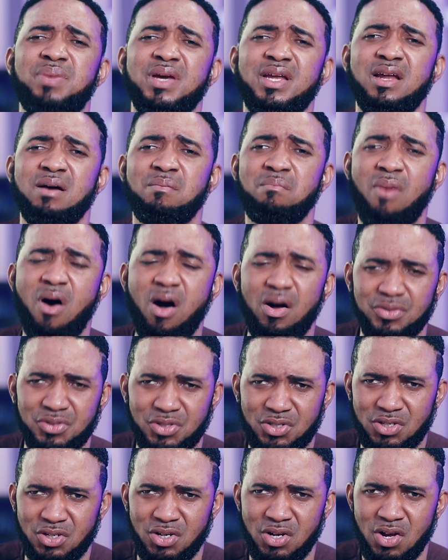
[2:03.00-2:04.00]
be the
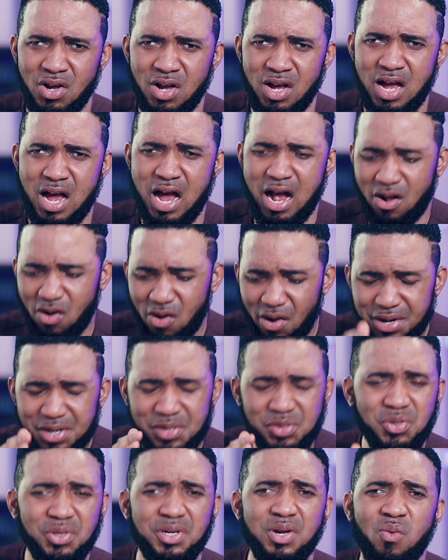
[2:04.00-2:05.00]
month,
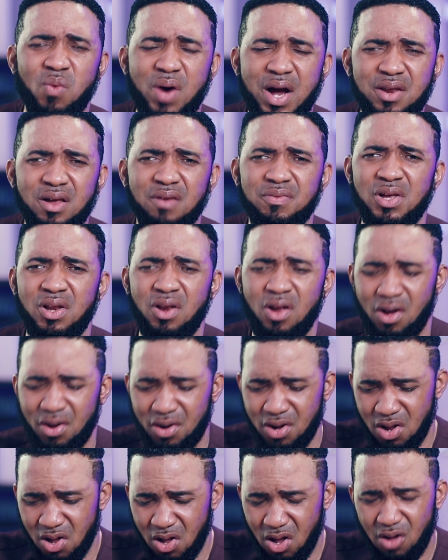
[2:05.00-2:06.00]
according to the word of the
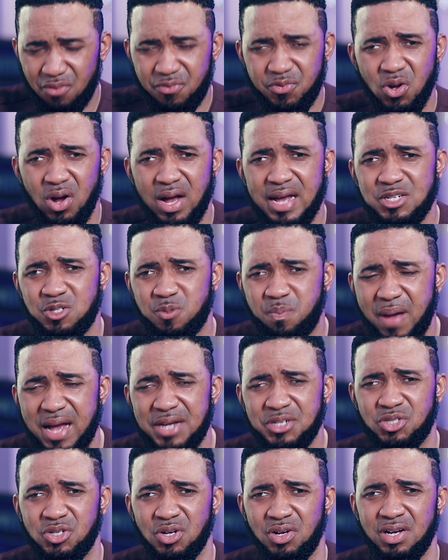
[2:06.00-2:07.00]
Lord, of your
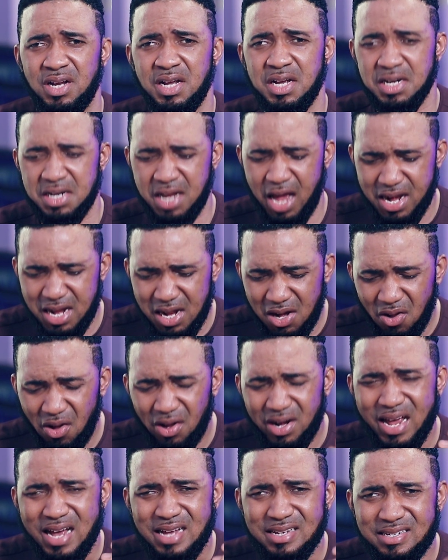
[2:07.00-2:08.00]
expansion, that the
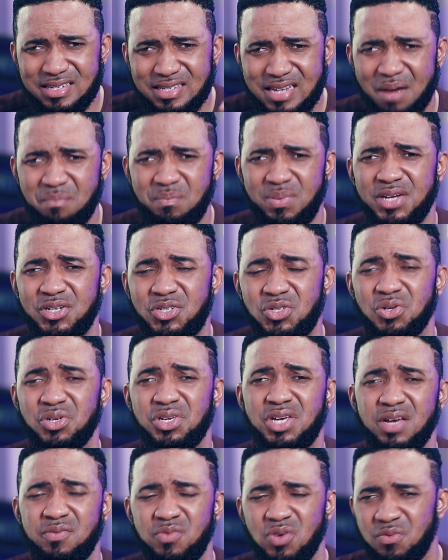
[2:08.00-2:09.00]
Lord establish you,
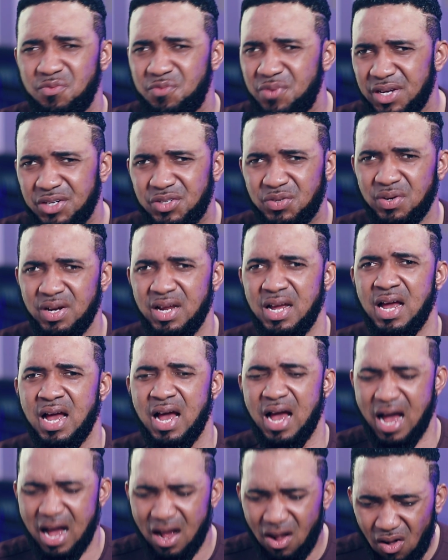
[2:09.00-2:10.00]
give you victory,
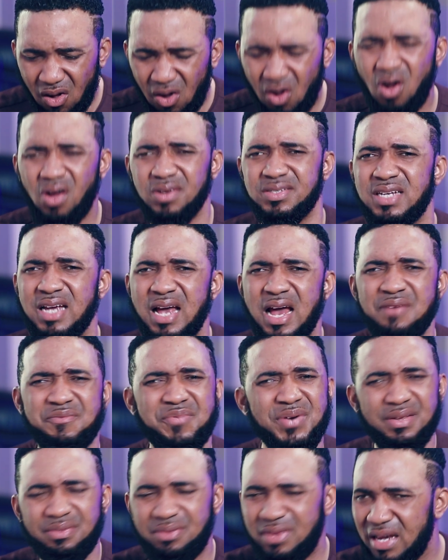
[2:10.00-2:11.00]
and cause
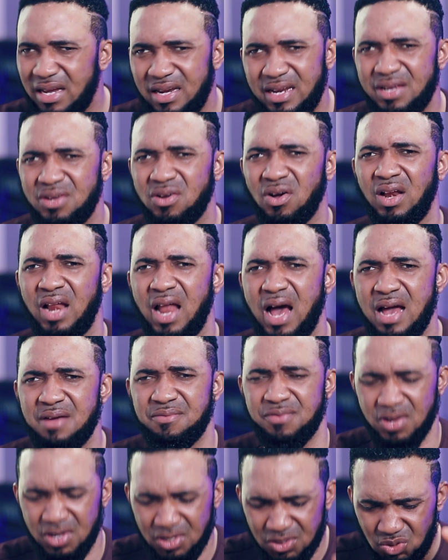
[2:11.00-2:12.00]
everything in your
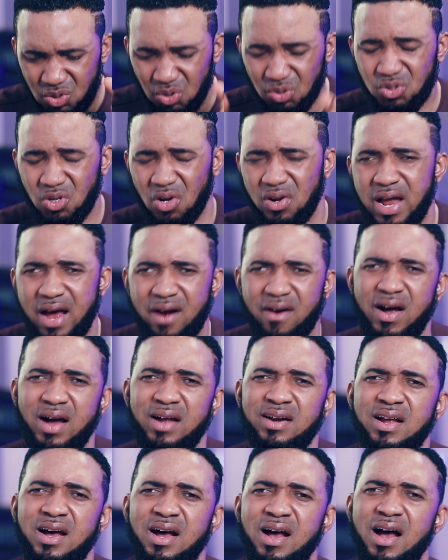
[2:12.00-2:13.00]
life to turn
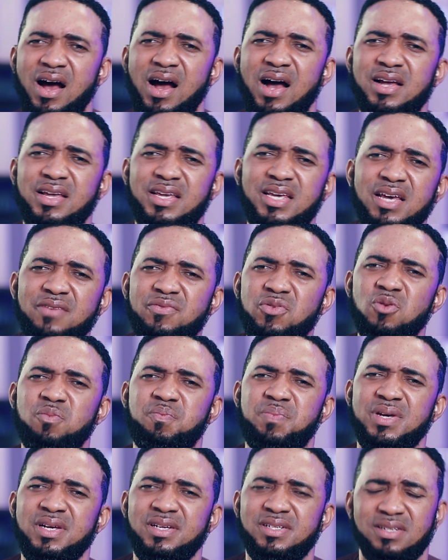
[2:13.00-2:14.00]
around and give you
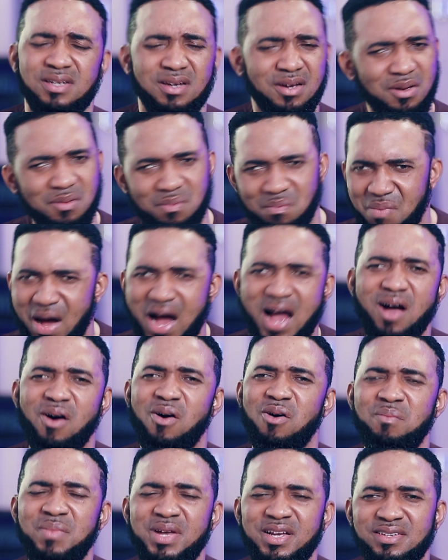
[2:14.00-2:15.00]
peace by
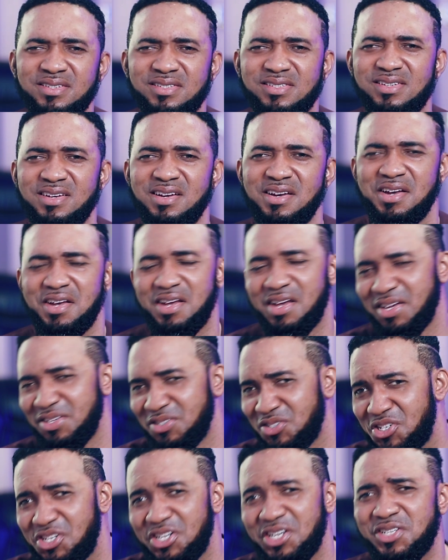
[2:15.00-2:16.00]
all means.
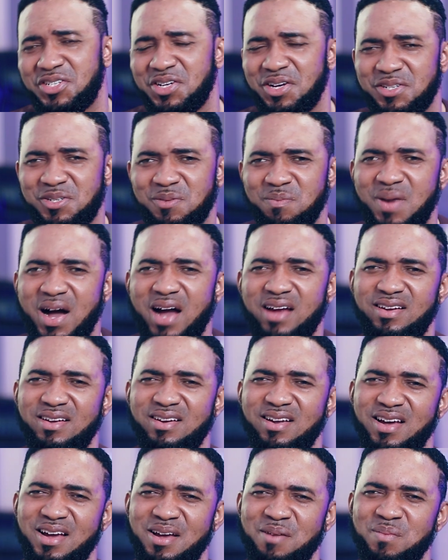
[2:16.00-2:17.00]
In Jesus' mighty
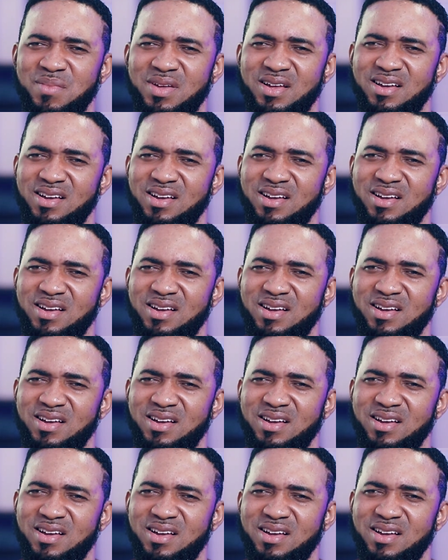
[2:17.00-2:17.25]
name.